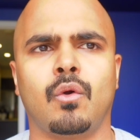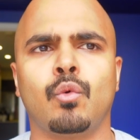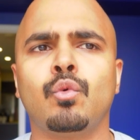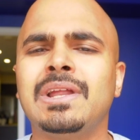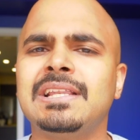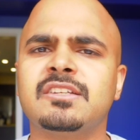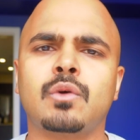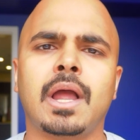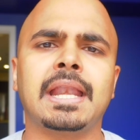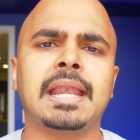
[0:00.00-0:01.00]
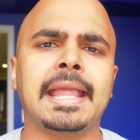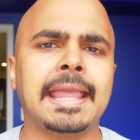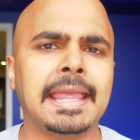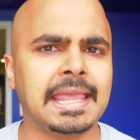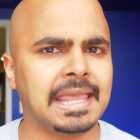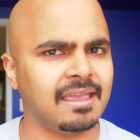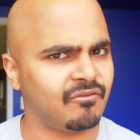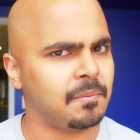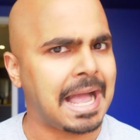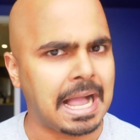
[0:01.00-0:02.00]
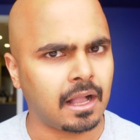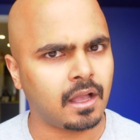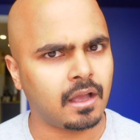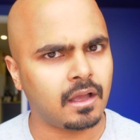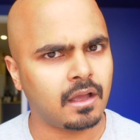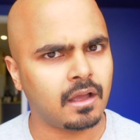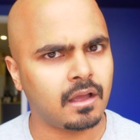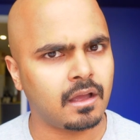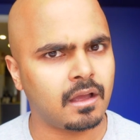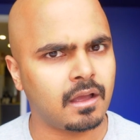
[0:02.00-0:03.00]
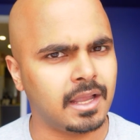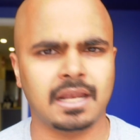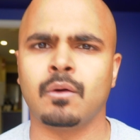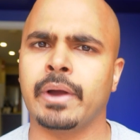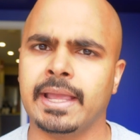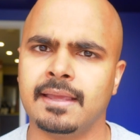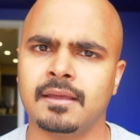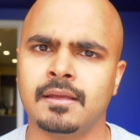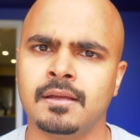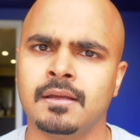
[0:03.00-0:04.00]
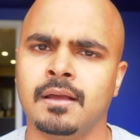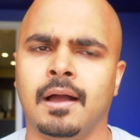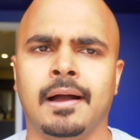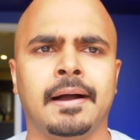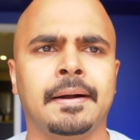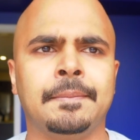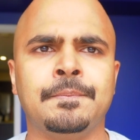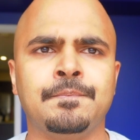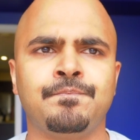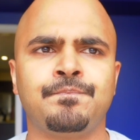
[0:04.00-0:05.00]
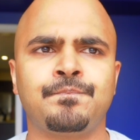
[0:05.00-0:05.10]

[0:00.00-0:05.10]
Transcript: really try and give back in a way. Um,